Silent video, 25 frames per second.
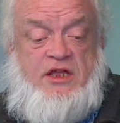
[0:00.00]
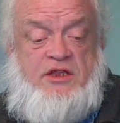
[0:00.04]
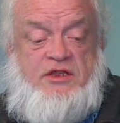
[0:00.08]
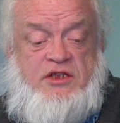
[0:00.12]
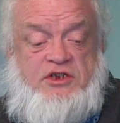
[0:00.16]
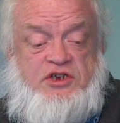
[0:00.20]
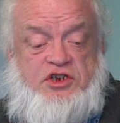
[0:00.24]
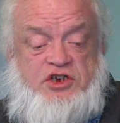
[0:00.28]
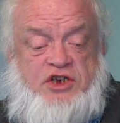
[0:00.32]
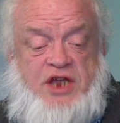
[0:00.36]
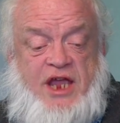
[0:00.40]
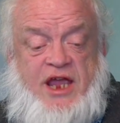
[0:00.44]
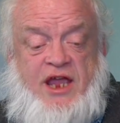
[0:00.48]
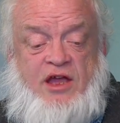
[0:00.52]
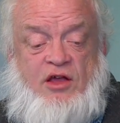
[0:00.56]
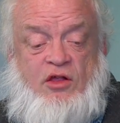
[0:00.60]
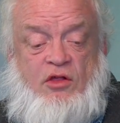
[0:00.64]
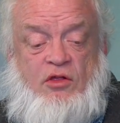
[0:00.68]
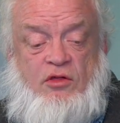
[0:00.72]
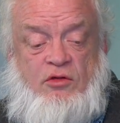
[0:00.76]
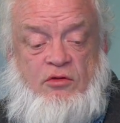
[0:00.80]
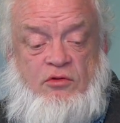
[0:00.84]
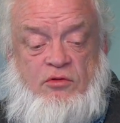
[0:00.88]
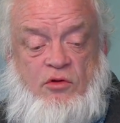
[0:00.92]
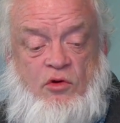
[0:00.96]
The
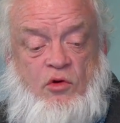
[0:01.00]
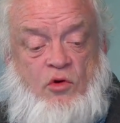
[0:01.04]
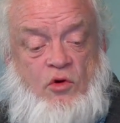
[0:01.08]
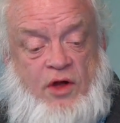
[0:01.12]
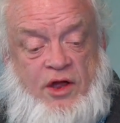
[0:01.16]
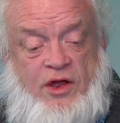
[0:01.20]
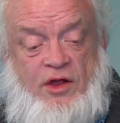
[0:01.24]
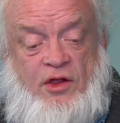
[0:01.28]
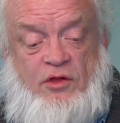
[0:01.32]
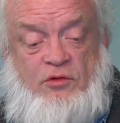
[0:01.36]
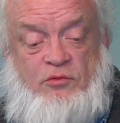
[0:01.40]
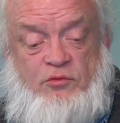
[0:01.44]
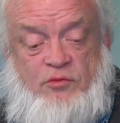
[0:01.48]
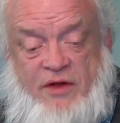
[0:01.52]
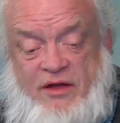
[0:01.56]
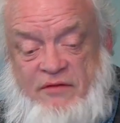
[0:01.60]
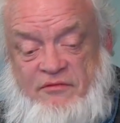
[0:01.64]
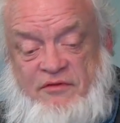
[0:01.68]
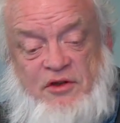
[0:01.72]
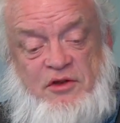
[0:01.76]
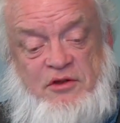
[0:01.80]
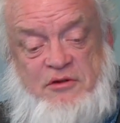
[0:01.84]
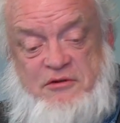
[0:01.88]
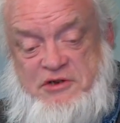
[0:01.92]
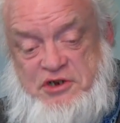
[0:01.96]
shale oil
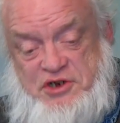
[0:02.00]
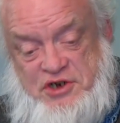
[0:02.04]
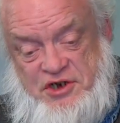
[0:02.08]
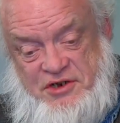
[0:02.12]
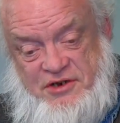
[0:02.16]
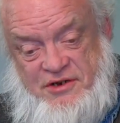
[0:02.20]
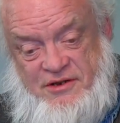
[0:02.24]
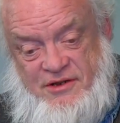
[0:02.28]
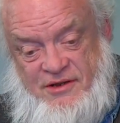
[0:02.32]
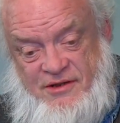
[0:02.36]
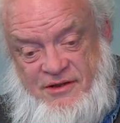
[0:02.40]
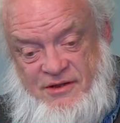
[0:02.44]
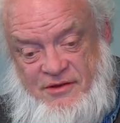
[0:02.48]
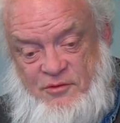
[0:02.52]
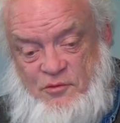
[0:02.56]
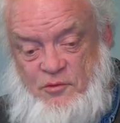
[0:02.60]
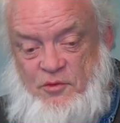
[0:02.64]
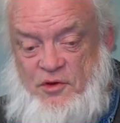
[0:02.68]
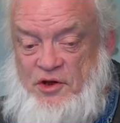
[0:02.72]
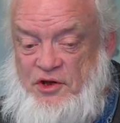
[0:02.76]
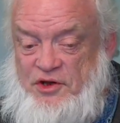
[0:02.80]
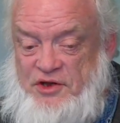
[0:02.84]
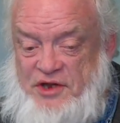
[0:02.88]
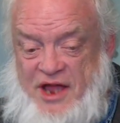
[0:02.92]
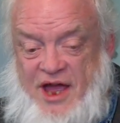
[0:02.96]
revolution
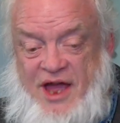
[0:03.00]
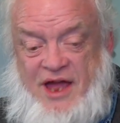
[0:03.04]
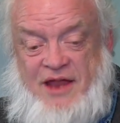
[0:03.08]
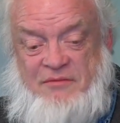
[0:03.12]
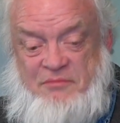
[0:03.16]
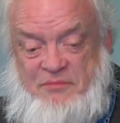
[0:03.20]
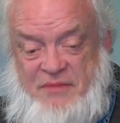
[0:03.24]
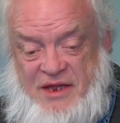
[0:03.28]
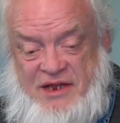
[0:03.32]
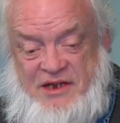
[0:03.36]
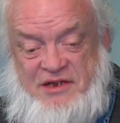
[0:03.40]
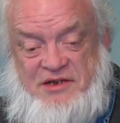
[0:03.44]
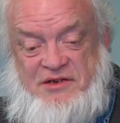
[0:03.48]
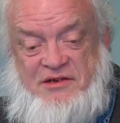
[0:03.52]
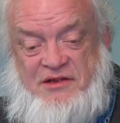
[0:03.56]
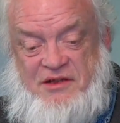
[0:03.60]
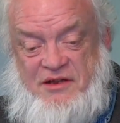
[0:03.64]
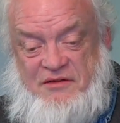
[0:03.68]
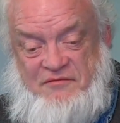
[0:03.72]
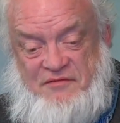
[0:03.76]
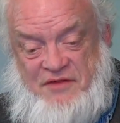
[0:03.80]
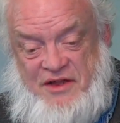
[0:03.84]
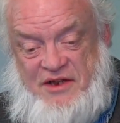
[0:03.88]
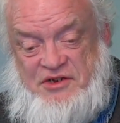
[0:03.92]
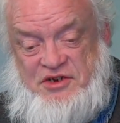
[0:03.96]
will not meet
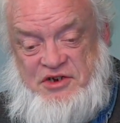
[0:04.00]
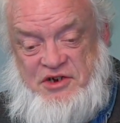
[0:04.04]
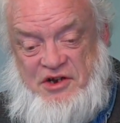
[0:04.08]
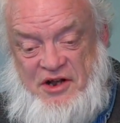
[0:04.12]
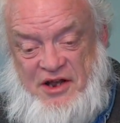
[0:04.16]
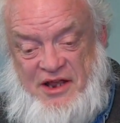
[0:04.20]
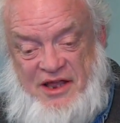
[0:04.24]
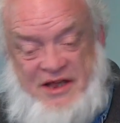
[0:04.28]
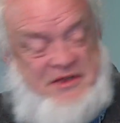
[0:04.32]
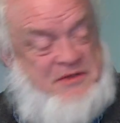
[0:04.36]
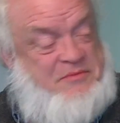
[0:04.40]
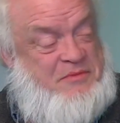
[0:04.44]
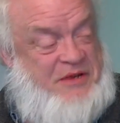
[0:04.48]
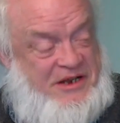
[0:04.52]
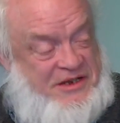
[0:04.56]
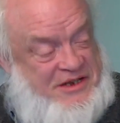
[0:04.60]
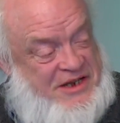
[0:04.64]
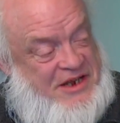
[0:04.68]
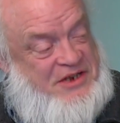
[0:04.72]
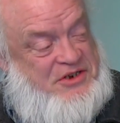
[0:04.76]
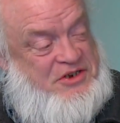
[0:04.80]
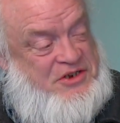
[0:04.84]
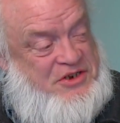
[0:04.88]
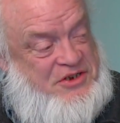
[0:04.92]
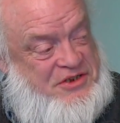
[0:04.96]
conventional
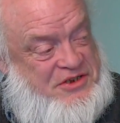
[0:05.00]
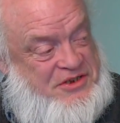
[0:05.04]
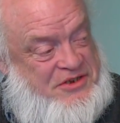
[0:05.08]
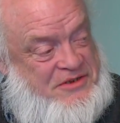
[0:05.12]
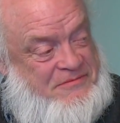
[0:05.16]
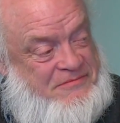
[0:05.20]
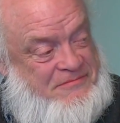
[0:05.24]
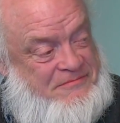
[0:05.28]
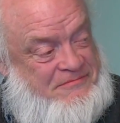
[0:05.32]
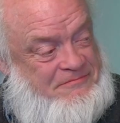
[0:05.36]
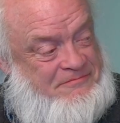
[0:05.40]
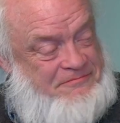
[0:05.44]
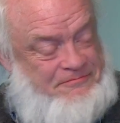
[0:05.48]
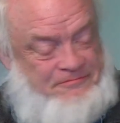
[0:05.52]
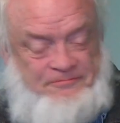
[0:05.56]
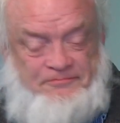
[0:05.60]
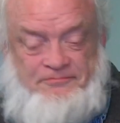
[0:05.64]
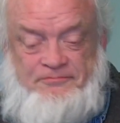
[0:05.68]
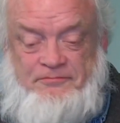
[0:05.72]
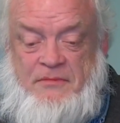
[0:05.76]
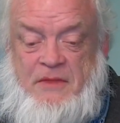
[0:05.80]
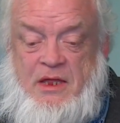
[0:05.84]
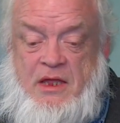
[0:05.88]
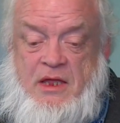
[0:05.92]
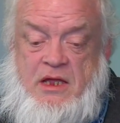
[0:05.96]
expectations. Hmm.
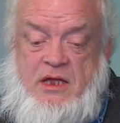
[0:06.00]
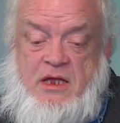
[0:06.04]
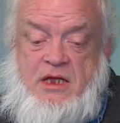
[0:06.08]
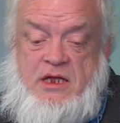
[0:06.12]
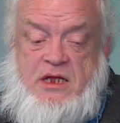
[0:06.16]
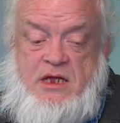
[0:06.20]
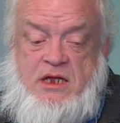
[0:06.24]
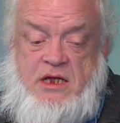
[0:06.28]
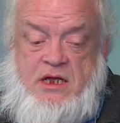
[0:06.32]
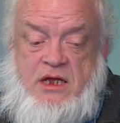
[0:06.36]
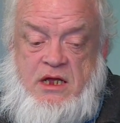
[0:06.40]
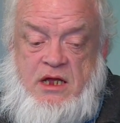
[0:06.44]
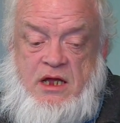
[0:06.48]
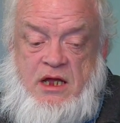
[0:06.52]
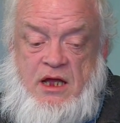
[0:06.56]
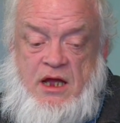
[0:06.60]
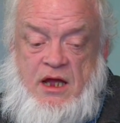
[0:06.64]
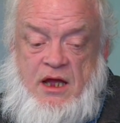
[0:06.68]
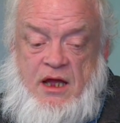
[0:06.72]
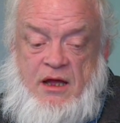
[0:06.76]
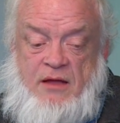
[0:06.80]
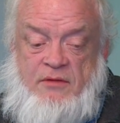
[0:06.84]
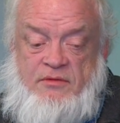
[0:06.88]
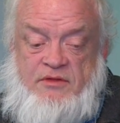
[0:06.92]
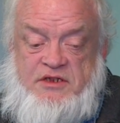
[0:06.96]

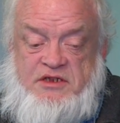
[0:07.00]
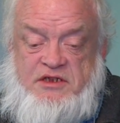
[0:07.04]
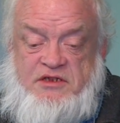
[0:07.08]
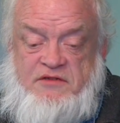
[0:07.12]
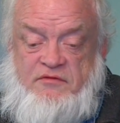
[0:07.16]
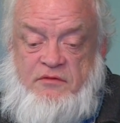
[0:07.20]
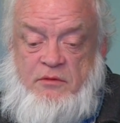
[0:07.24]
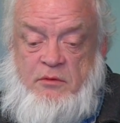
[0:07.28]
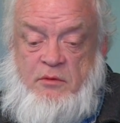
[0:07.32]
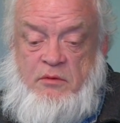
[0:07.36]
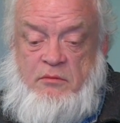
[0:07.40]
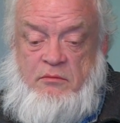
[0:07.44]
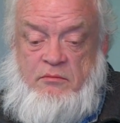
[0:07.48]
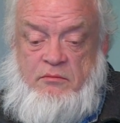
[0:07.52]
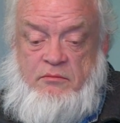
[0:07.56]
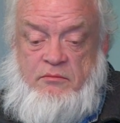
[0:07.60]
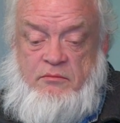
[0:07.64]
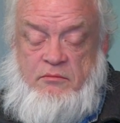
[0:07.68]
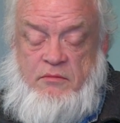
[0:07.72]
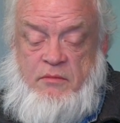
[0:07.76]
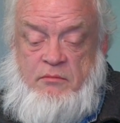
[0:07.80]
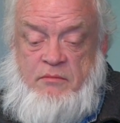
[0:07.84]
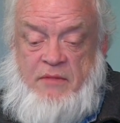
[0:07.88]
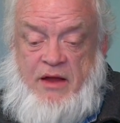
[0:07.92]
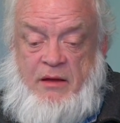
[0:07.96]
Uh, this is from
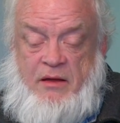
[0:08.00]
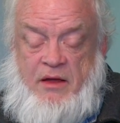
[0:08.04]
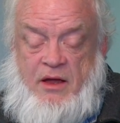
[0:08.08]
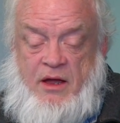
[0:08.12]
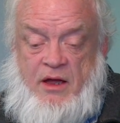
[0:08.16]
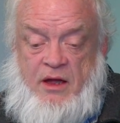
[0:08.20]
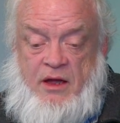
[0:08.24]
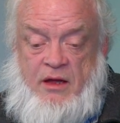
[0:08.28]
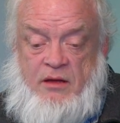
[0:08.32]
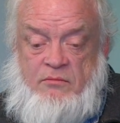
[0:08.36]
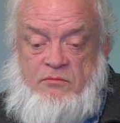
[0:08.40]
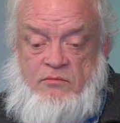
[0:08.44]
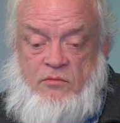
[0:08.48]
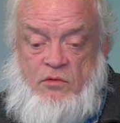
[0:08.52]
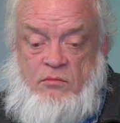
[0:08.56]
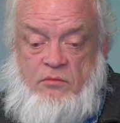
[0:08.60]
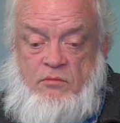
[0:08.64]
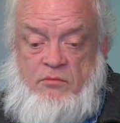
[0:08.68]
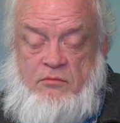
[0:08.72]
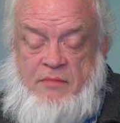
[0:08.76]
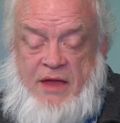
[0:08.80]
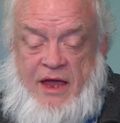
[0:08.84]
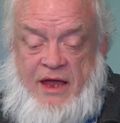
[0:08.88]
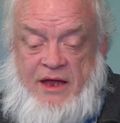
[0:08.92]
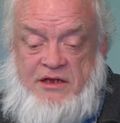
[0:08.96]
a, ma- a uh,
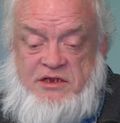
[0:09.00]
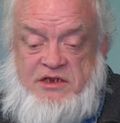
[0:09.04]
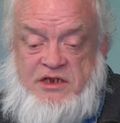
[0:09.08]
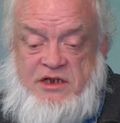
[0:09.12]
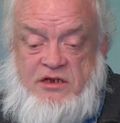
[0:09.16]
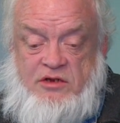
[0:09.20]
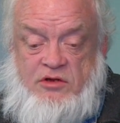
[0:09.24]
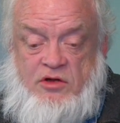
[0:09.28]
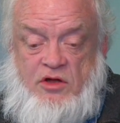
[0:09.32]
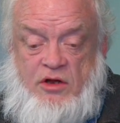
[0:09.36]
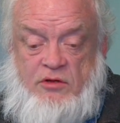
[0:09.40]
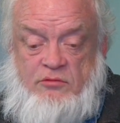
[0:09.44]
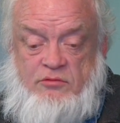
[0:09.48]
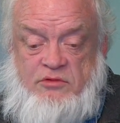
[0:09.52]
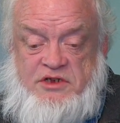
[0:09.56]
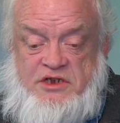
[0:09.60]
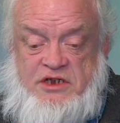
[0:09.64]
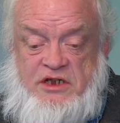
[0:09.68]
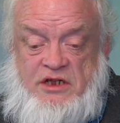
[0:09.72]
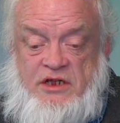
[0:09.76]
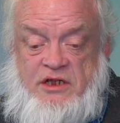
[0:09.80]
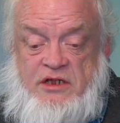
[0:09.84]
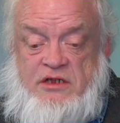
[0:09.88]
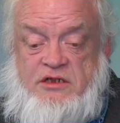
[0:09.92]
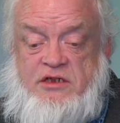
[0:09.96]
magazine called
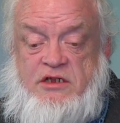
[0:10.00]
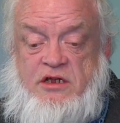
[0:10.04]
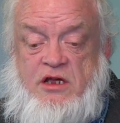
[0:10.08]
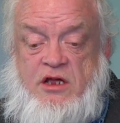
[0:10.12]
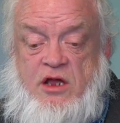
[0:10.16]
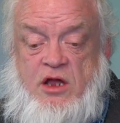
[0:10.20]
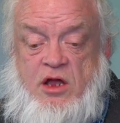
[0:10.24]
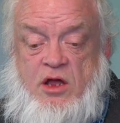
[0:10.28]
Resilience.